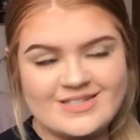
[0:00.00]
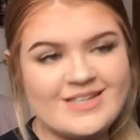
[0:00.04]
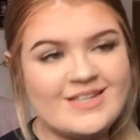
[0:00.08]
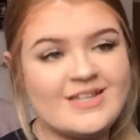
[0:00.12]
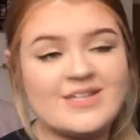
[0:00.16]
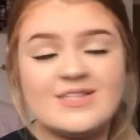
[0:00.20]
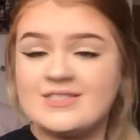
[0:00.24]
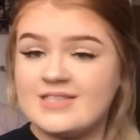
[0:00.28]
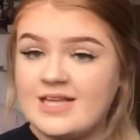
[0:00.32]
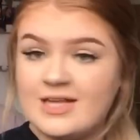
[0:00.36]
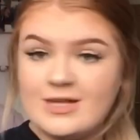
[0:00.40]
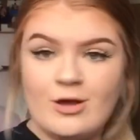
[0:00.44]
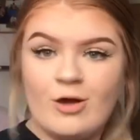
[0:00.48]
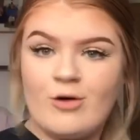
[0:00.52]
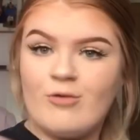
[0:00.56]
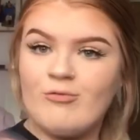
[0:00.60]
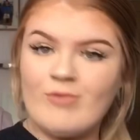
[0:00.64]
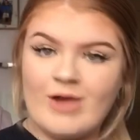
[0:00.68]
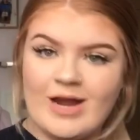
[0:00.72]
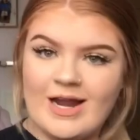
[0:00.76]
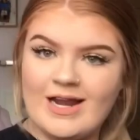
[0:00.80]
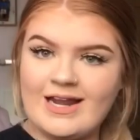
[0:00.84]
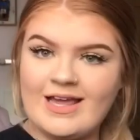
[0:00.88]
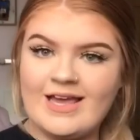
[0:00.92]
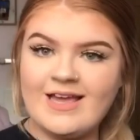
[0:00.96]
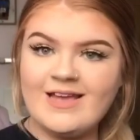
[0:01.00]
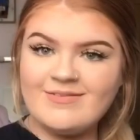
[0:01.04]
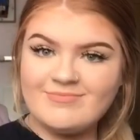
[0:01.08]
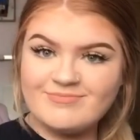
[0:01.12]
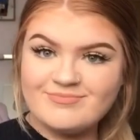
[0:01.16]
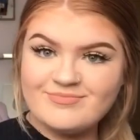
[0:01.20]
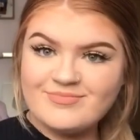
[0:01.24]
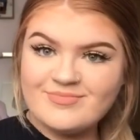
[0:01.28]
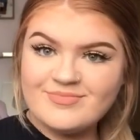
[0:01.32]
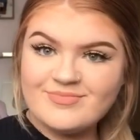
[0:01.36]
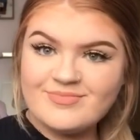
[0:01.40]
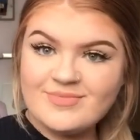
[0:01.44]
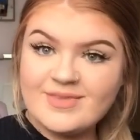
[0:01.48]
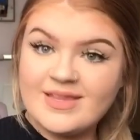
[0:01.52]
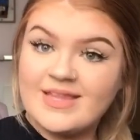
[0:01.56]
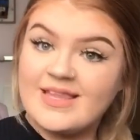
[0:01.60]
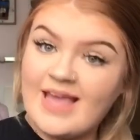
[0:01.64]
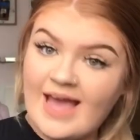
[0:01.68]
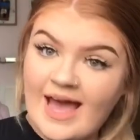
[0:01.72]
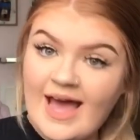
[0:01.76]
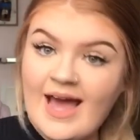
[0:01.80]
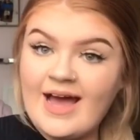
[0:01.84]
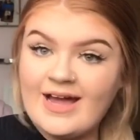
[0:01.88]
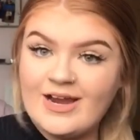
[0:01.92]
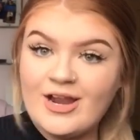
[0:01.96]
It's like, really?
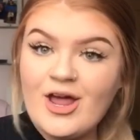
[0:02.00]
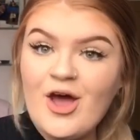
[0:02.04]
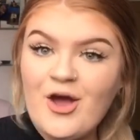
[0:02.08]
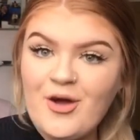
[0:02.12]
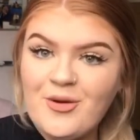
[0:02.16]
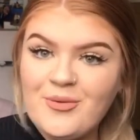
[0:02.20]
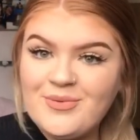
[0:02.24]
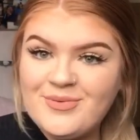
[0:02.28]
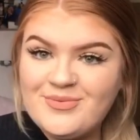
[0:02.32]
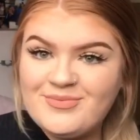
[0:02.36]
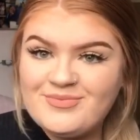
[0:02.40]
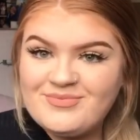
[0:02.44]
Yeah, I know.